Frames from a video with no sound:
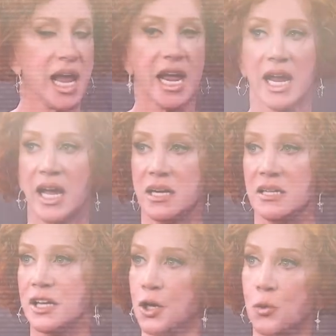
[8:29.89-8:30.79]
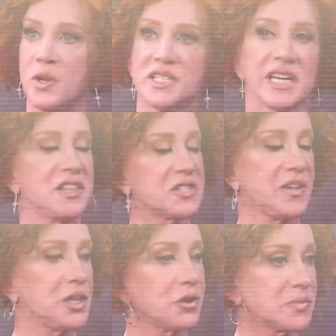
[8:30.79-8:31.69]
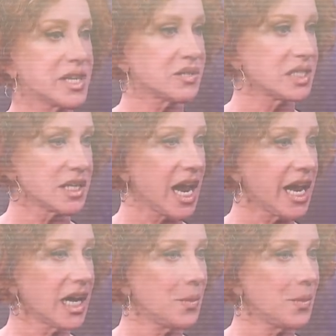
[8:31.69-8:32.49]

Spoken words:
and, you know, once again, this video comes out today,